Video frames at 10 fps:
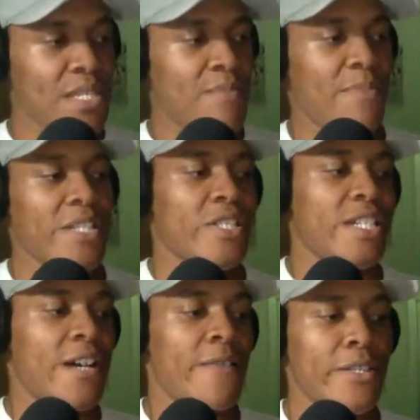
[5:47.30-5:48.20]

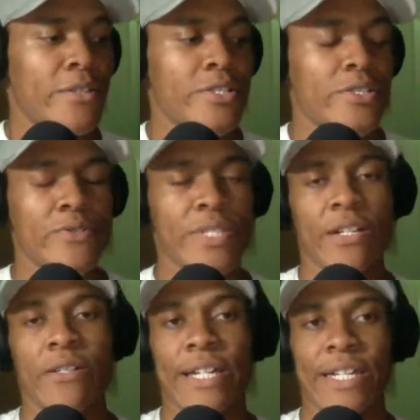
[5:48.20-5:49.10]
basically how I learned to
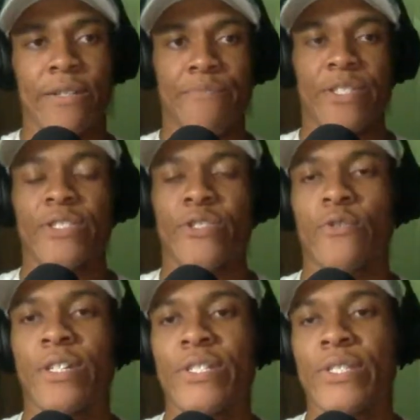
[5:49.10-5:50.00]
tell like complete
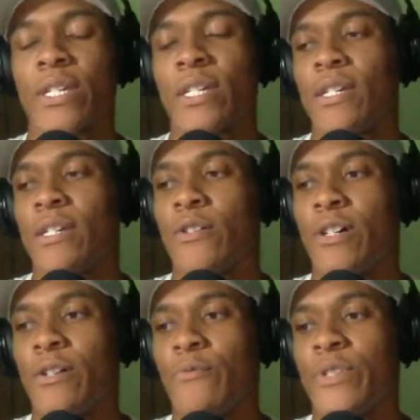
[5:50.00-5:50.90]
stories
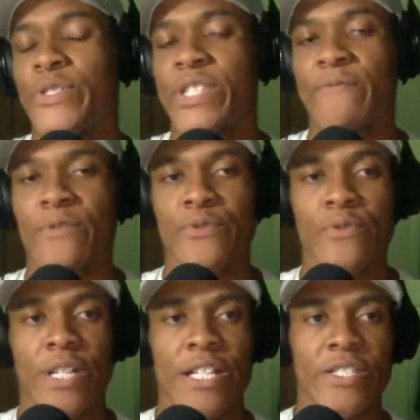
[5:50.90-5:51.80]
with several
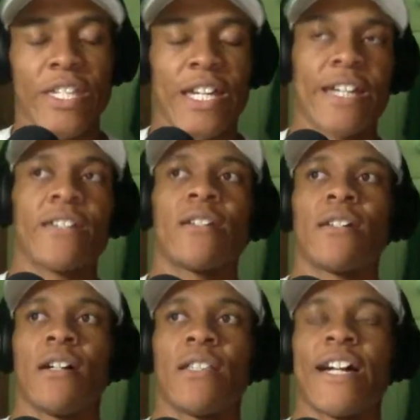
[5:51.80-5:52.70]
through lines that
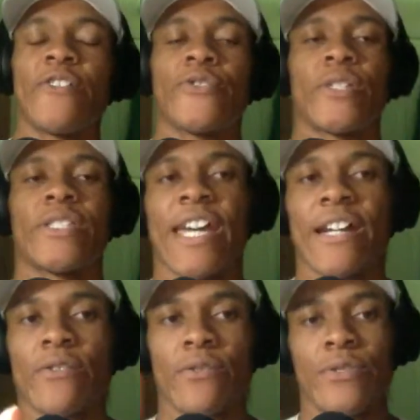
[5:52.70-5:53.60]
allow you to
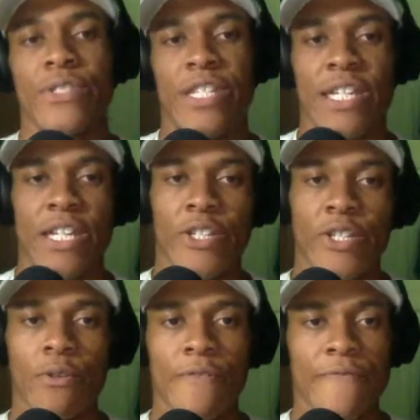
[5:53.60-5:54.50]
tackle the
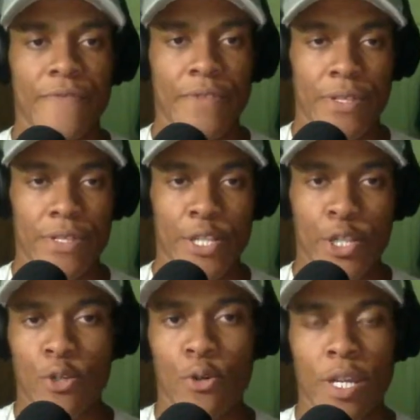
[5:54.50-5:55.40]
issue of the
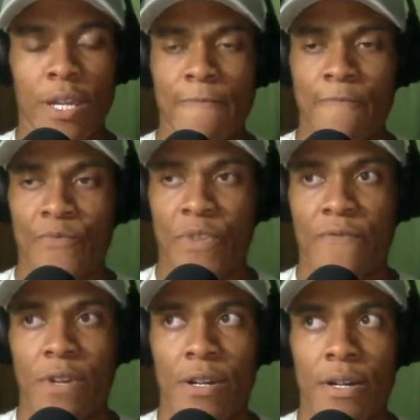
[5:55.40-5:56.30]
story
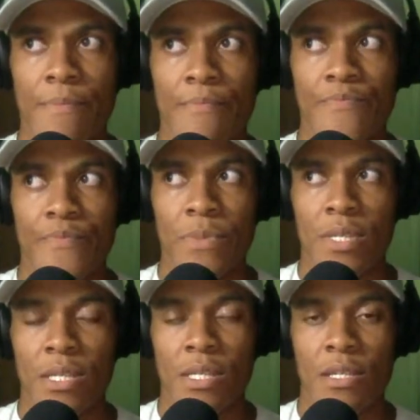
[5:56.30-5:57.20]
from
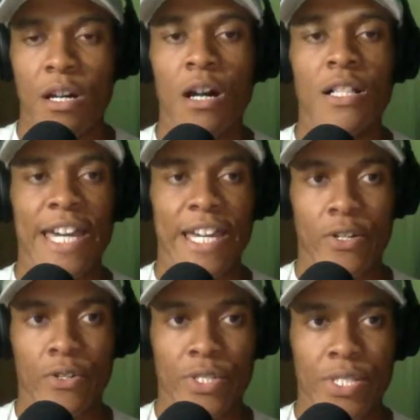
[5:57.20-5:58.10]
all
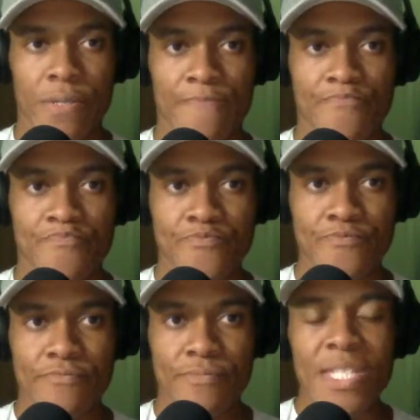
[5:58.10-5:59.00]
angles
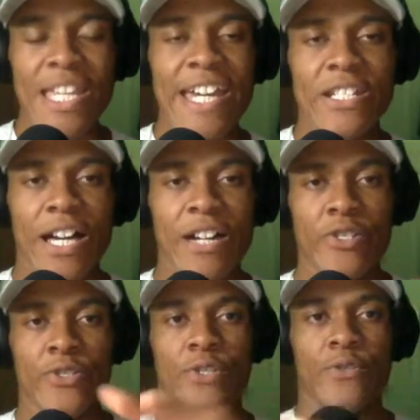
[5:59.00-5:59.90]
and allow
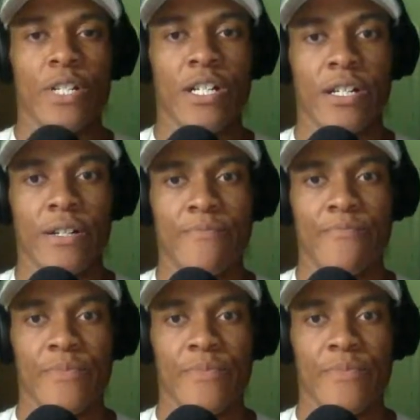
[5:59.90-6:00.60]
you to